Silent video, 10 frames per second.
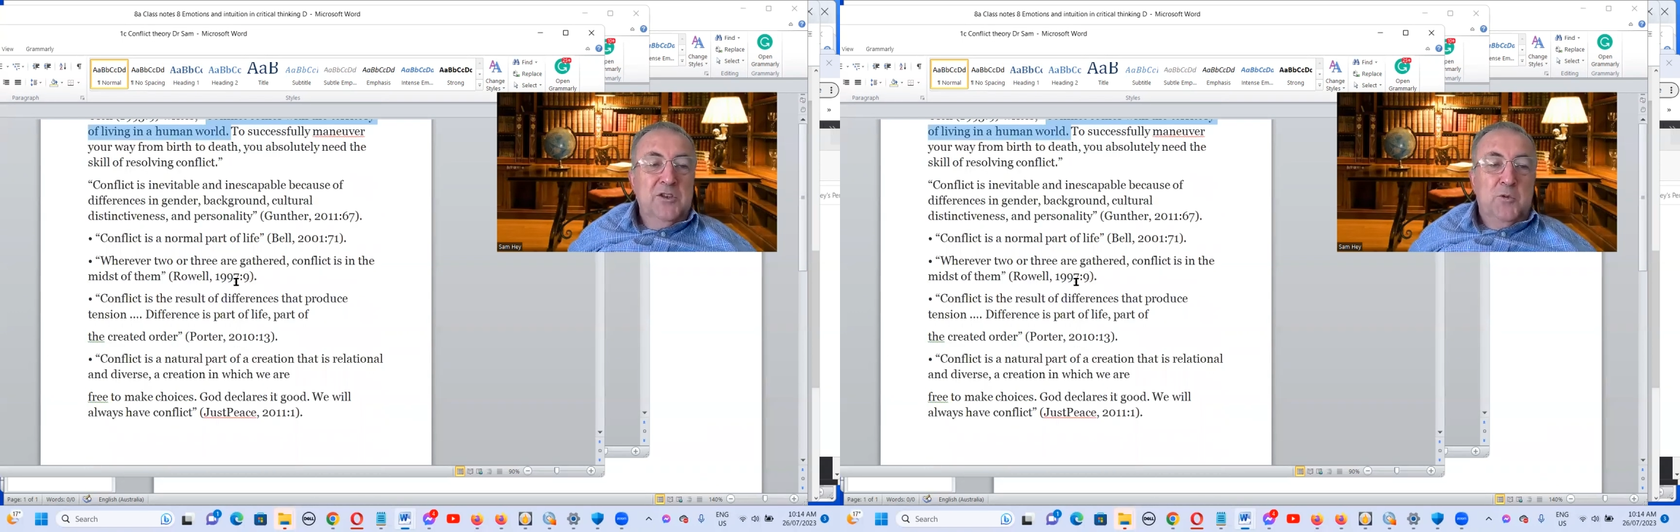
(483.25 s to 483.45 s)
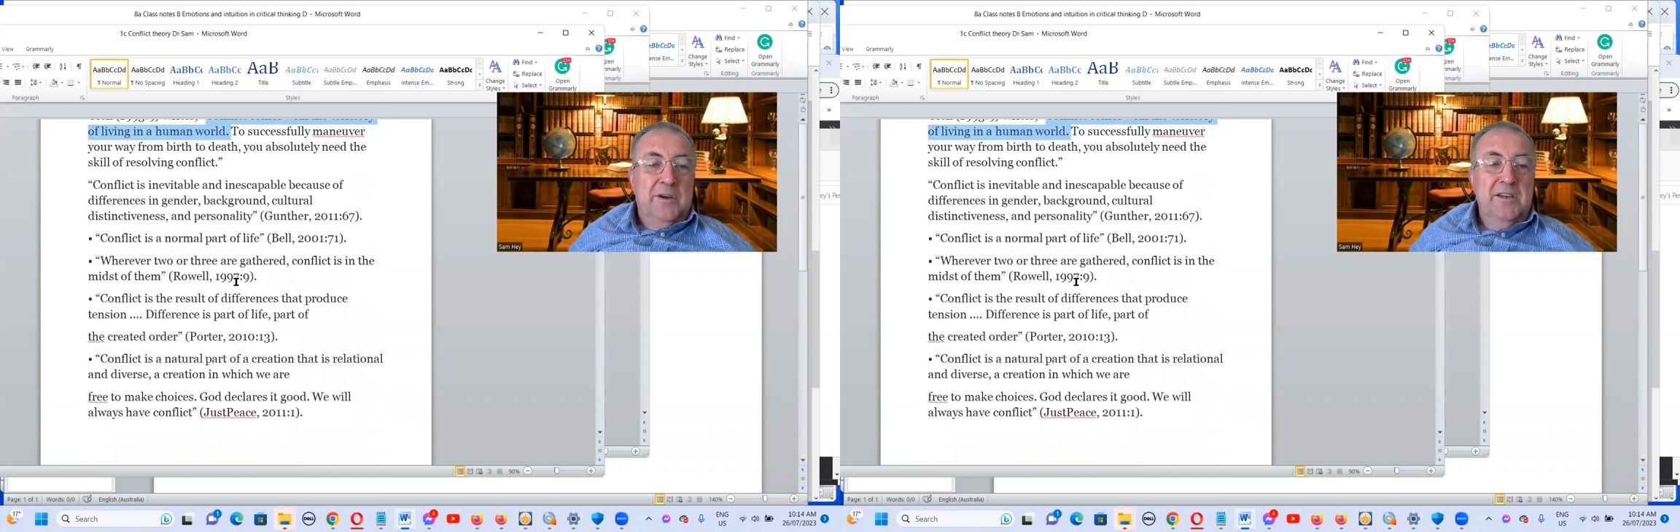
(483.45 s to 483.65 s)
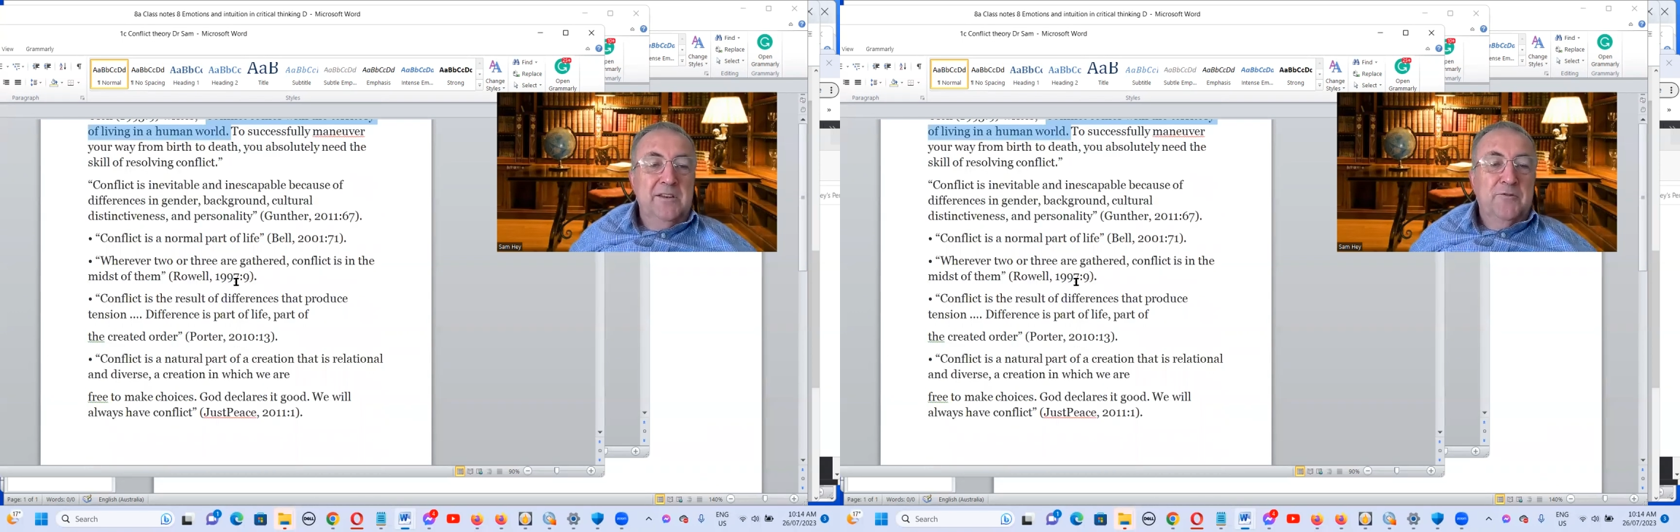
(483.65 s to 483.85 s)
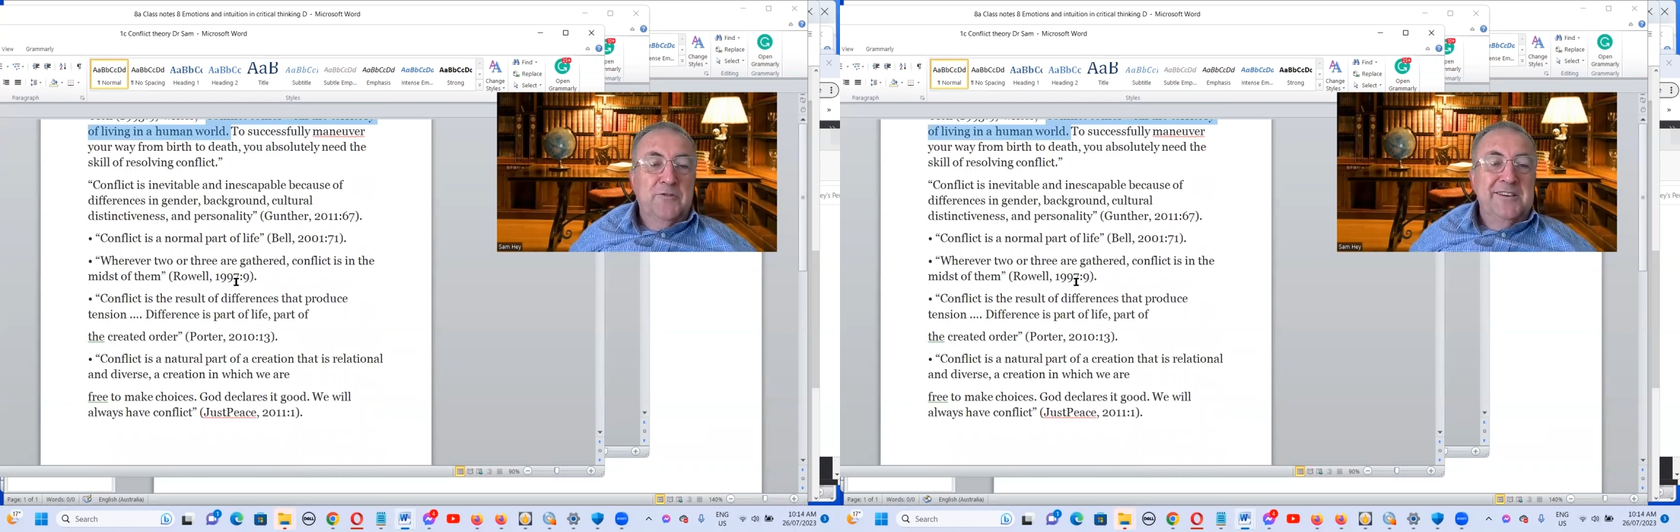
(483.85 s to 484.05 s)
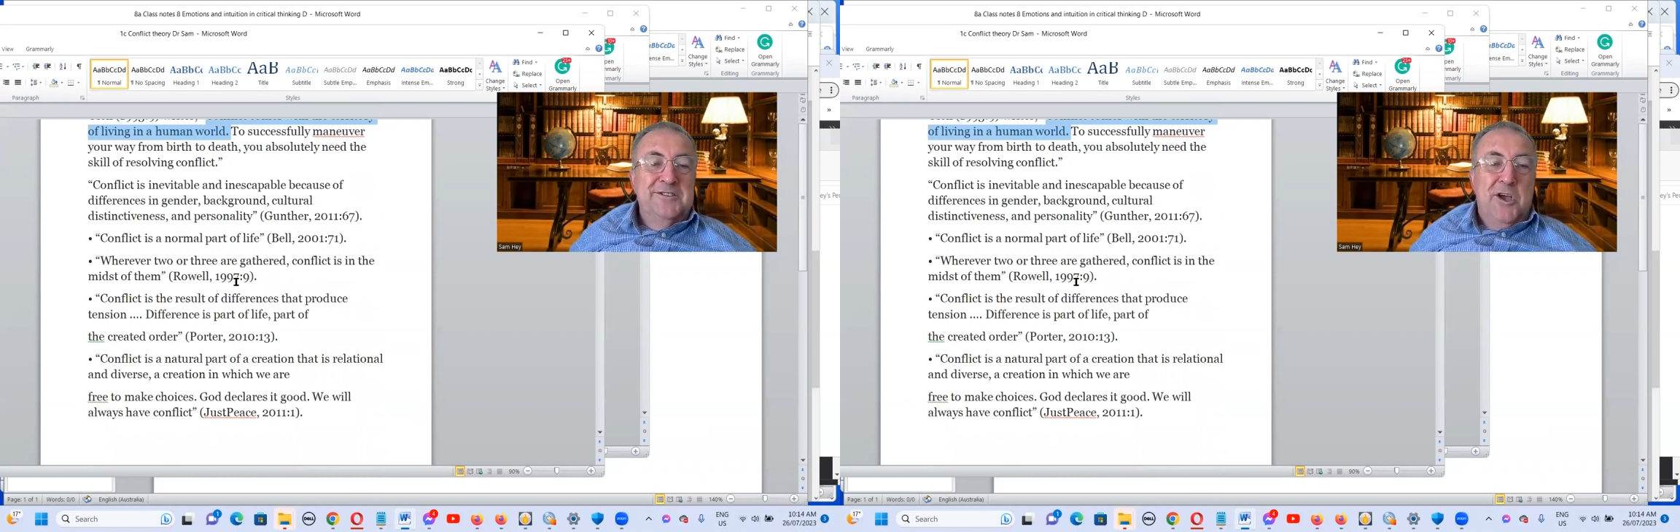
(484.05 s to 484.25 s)
20
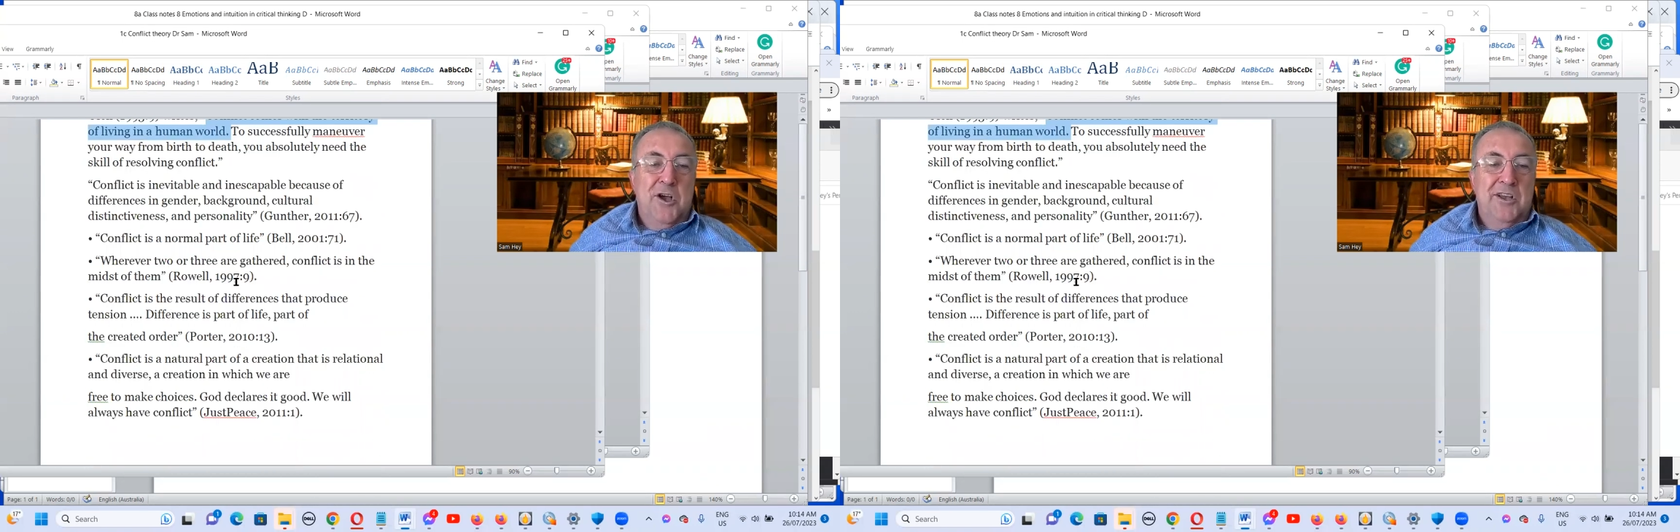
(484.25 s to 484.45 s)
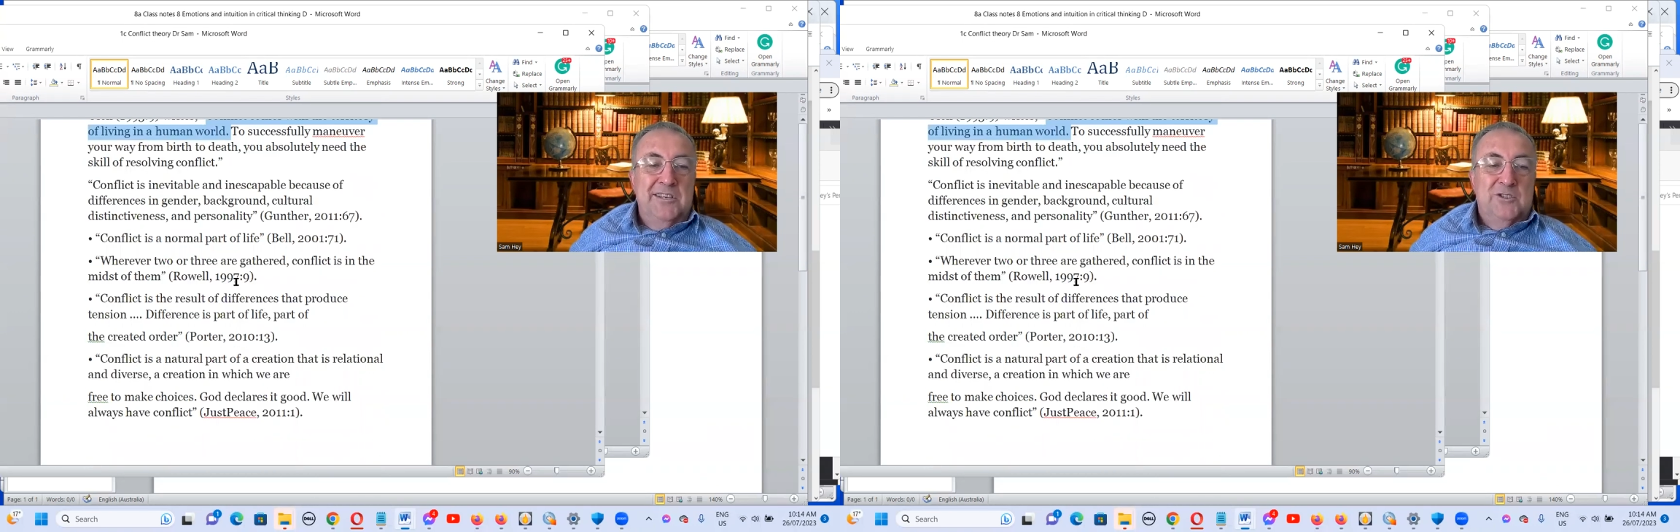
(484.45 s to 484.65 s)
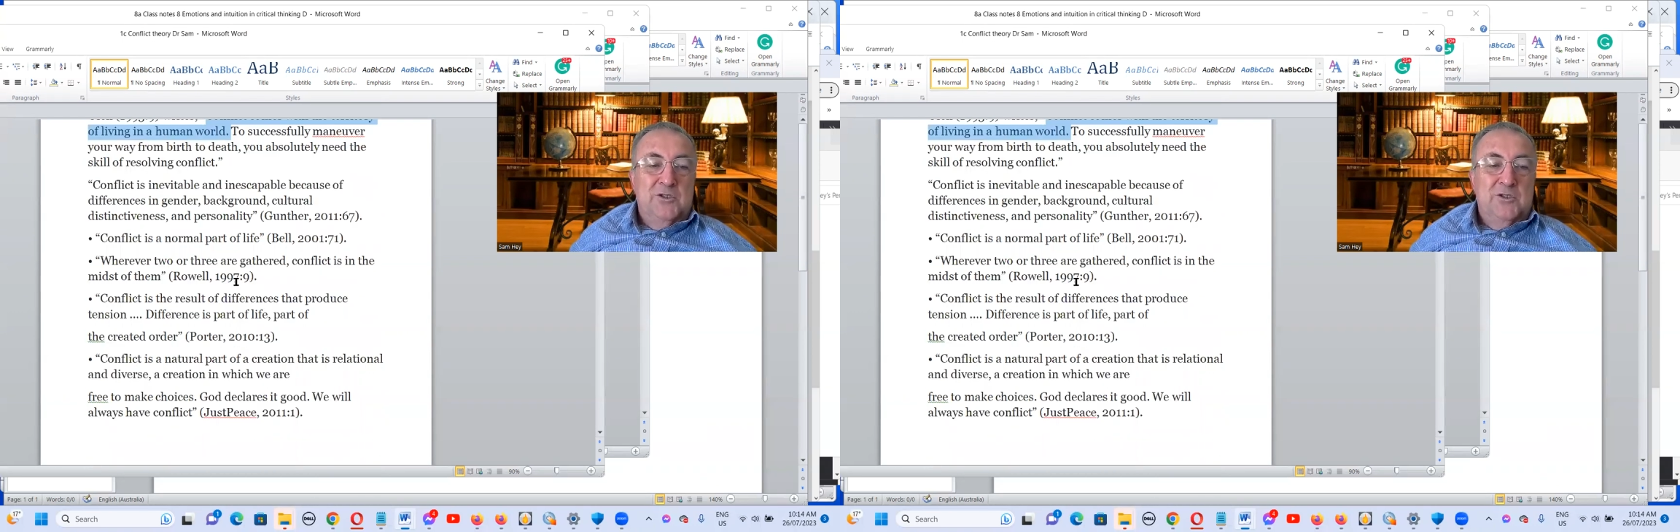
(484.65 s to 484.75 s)
different desires,